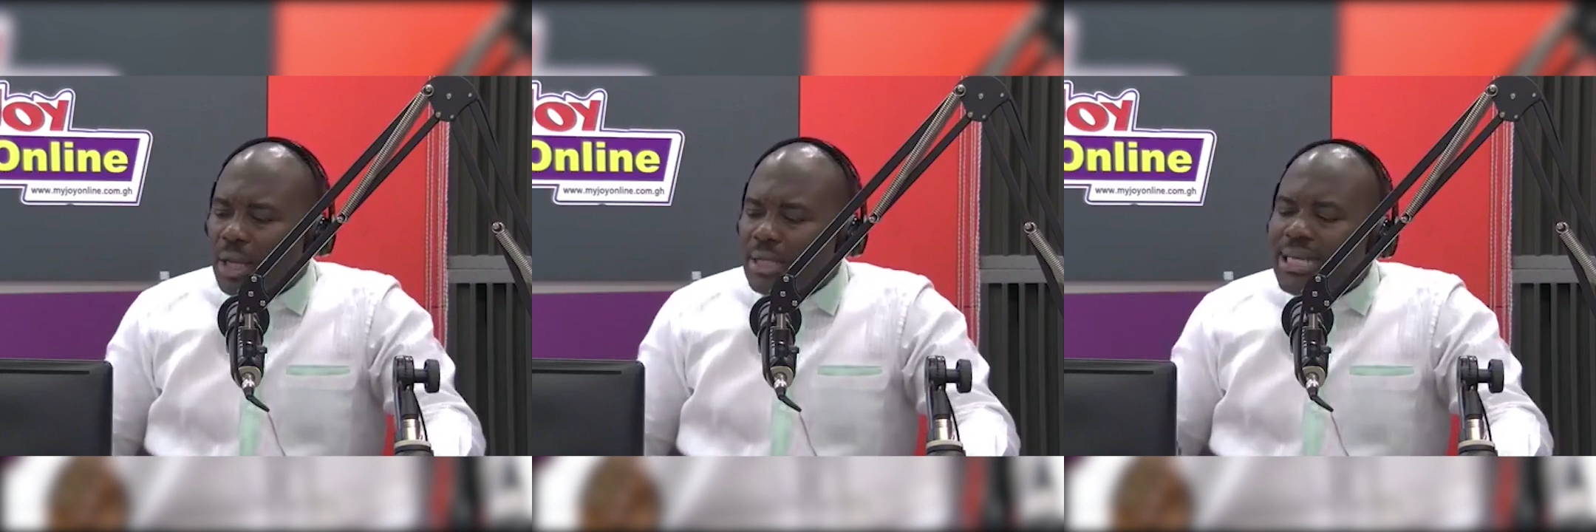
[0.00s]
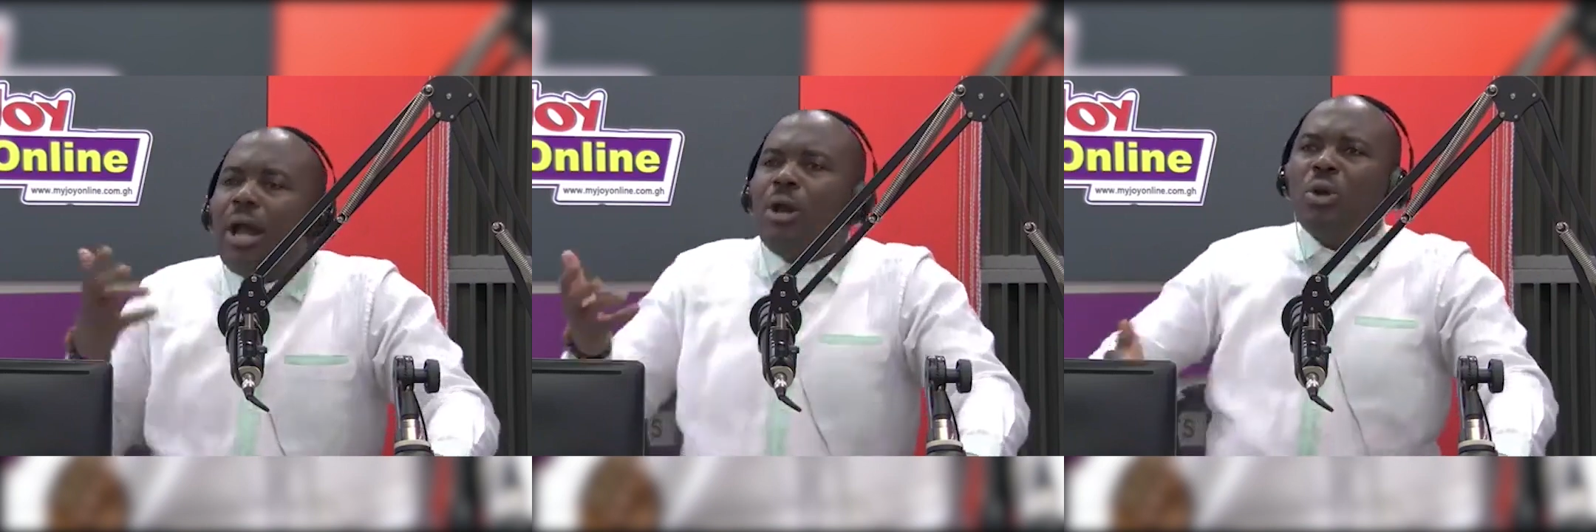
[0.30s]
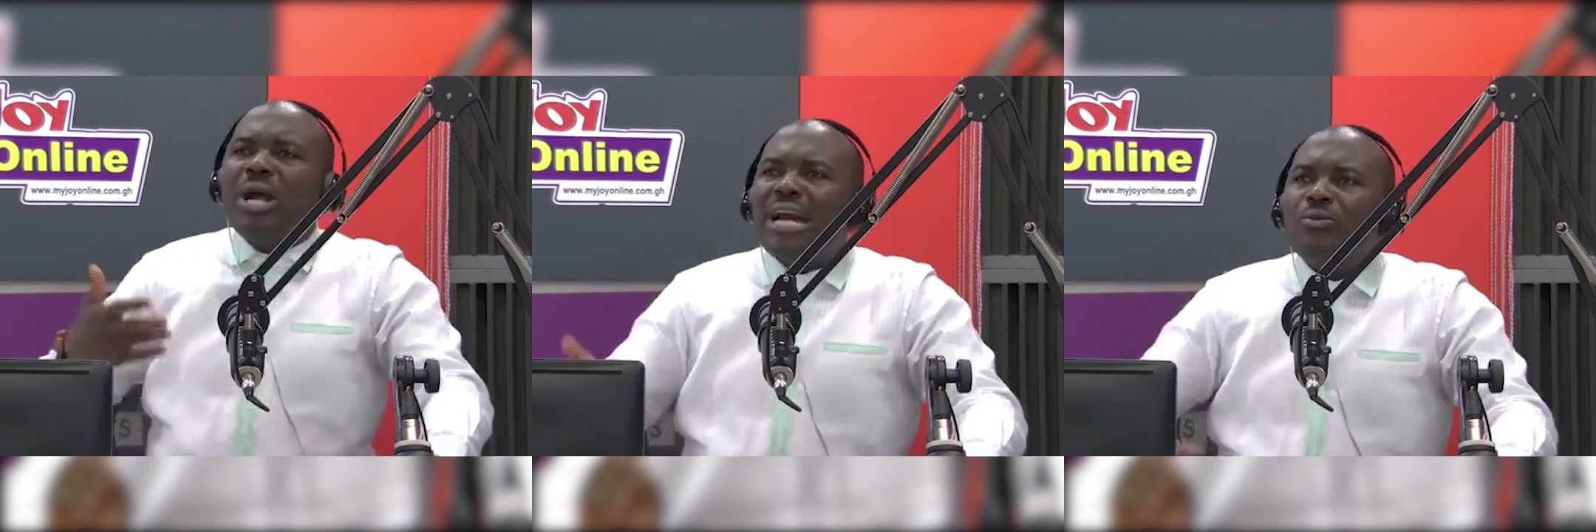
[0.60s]
Now,
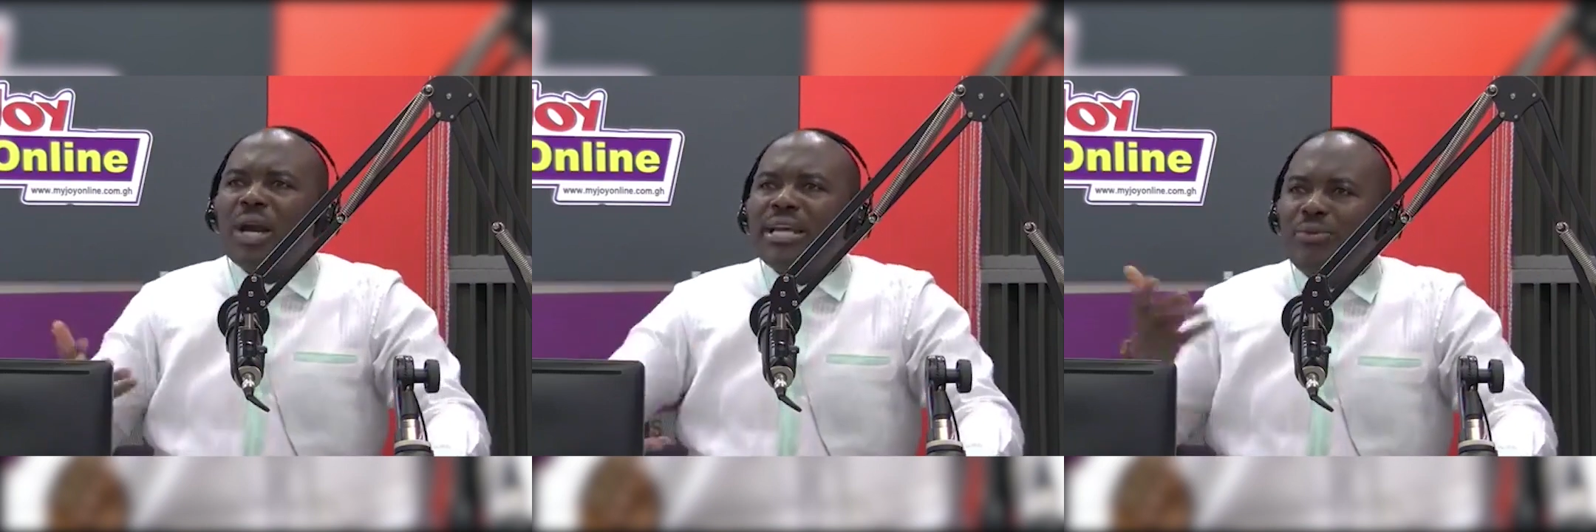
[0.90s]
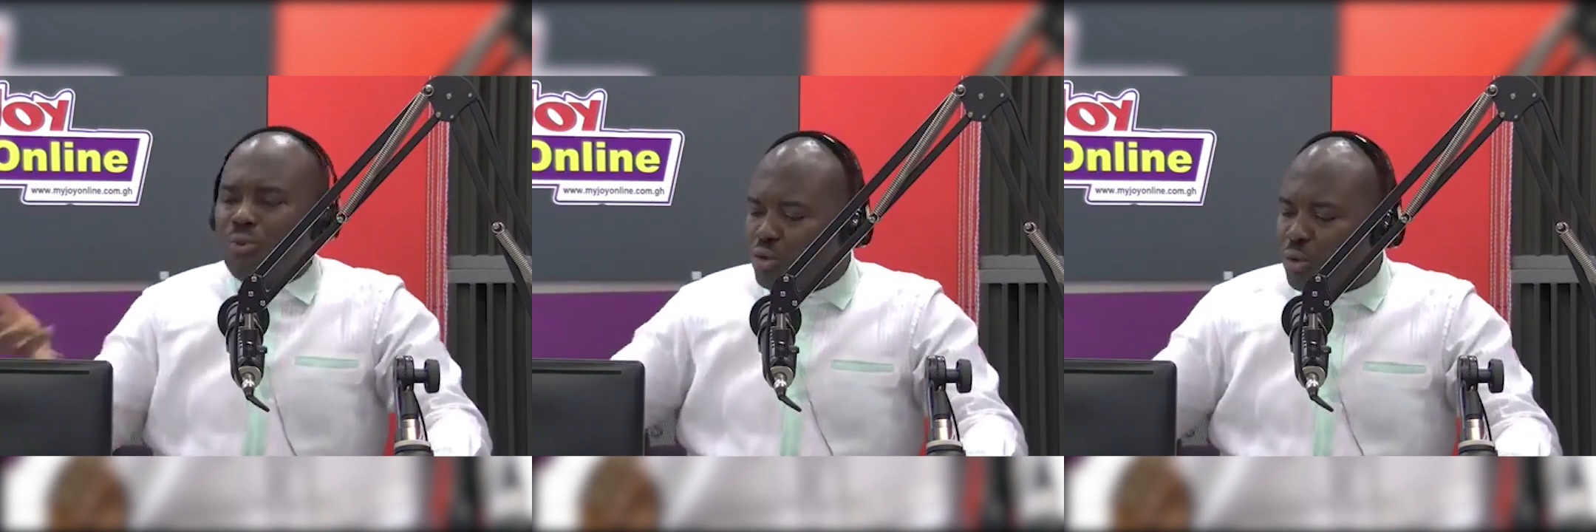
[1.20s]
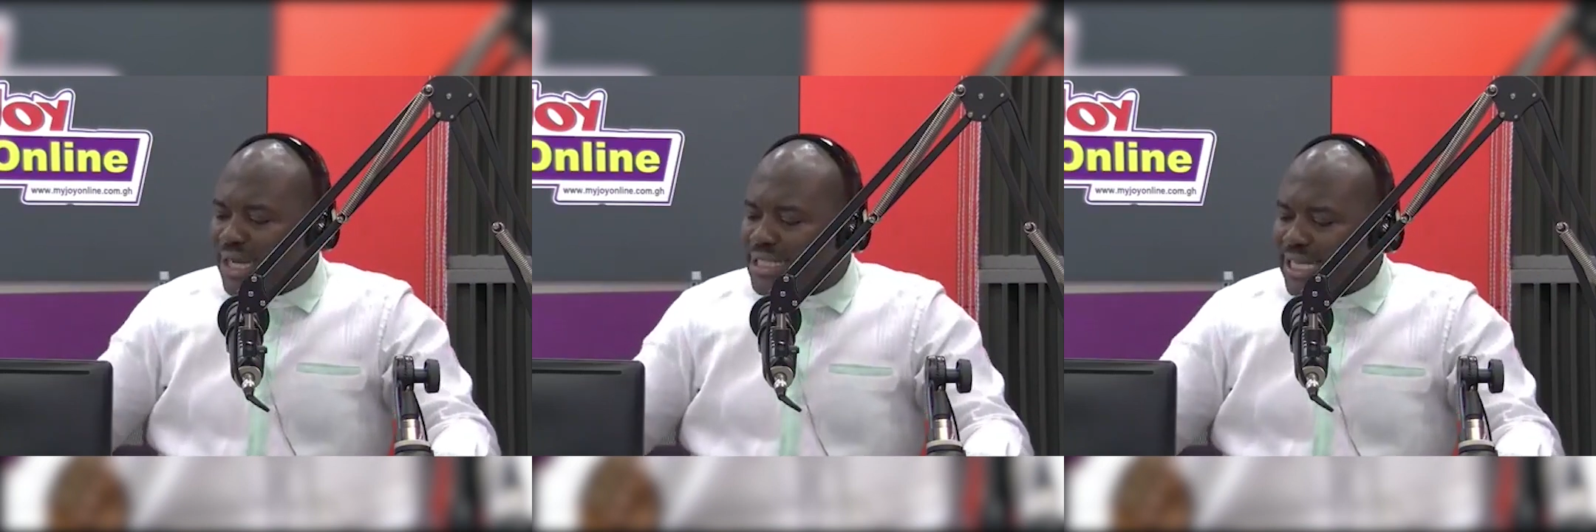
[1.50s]
look at what he wrote to
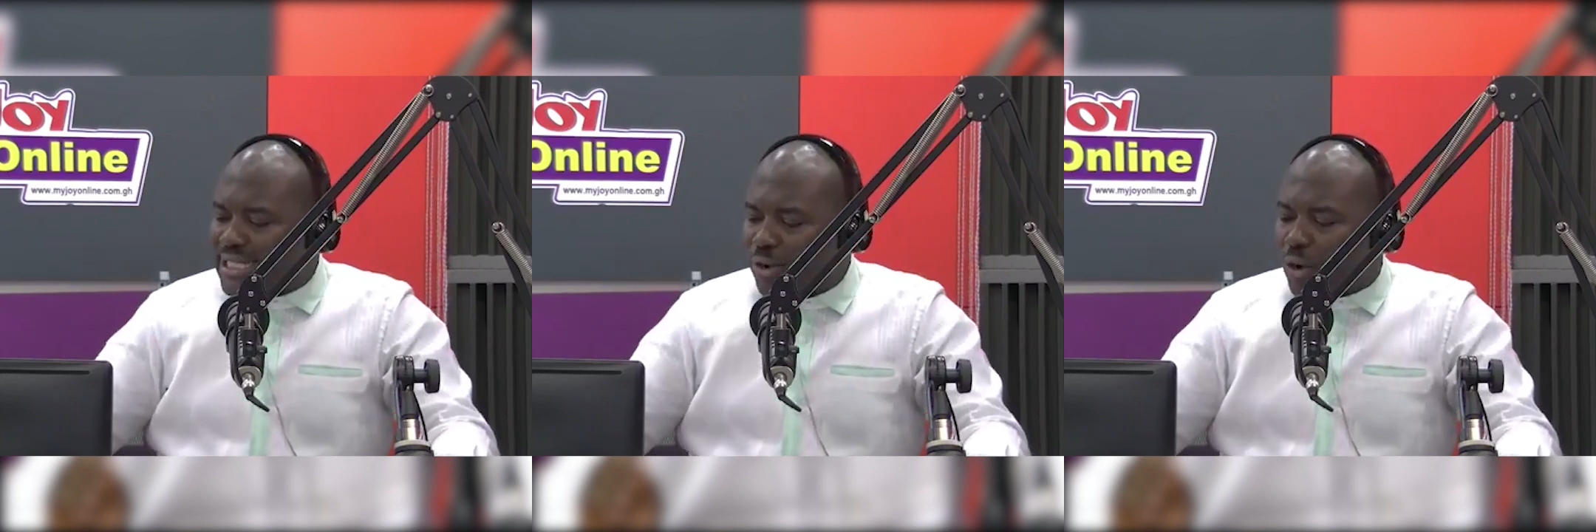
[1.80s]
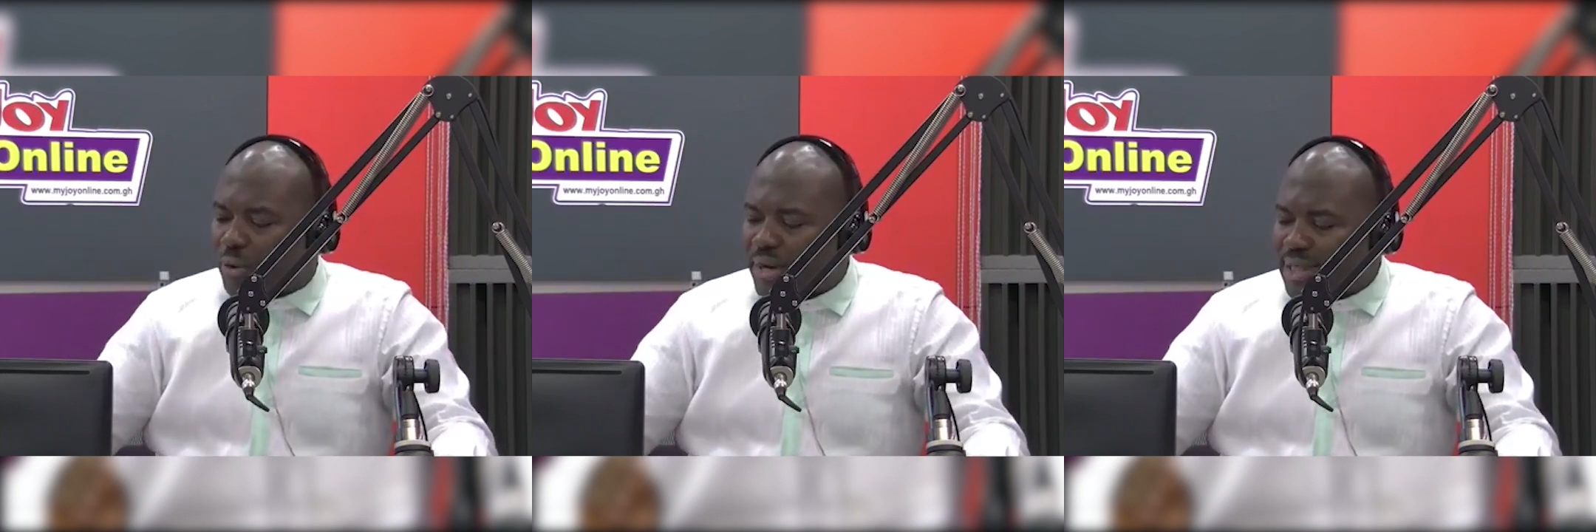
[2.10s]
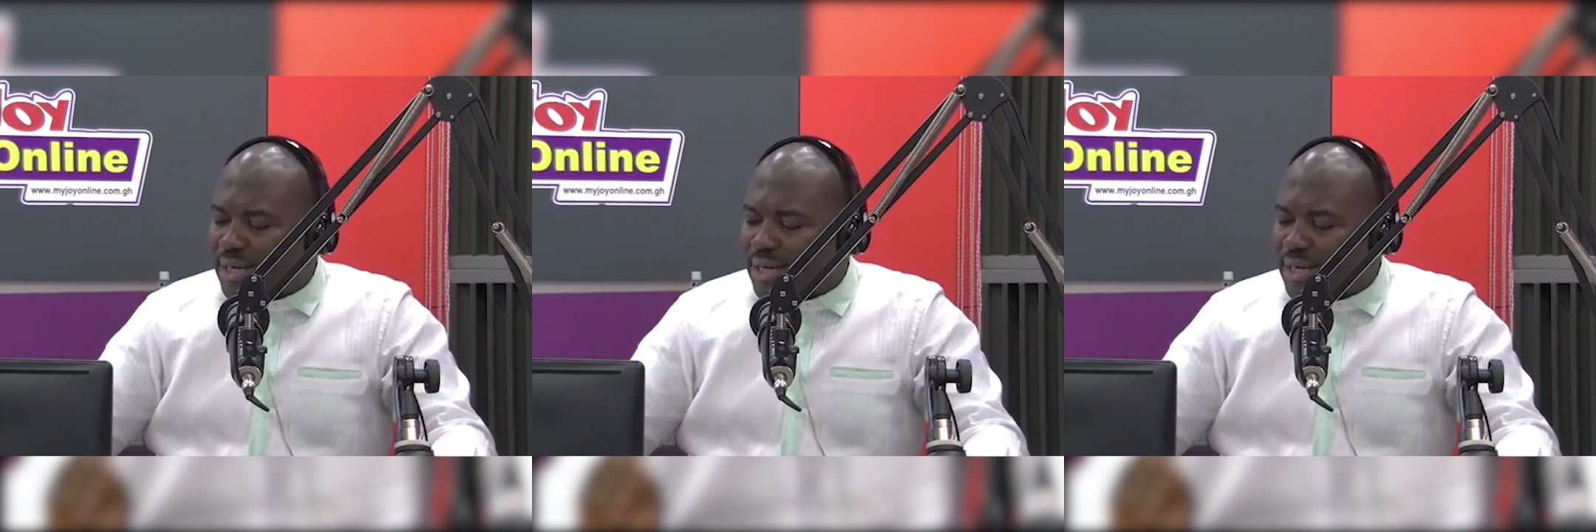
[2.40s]
the church in Corinth.